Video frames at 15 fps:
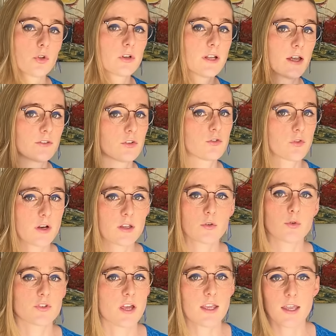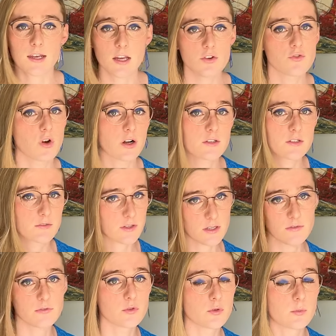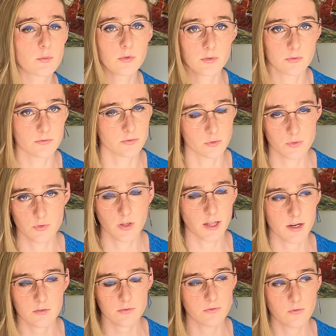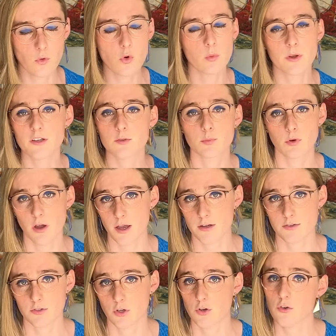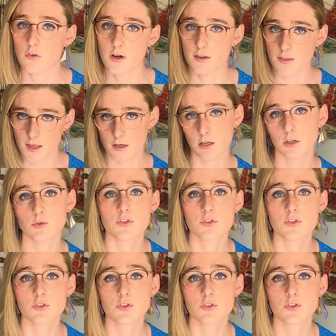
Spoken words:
allowed to drink or take any drugs of any form for like 4 weeks prior to surgery, and that includes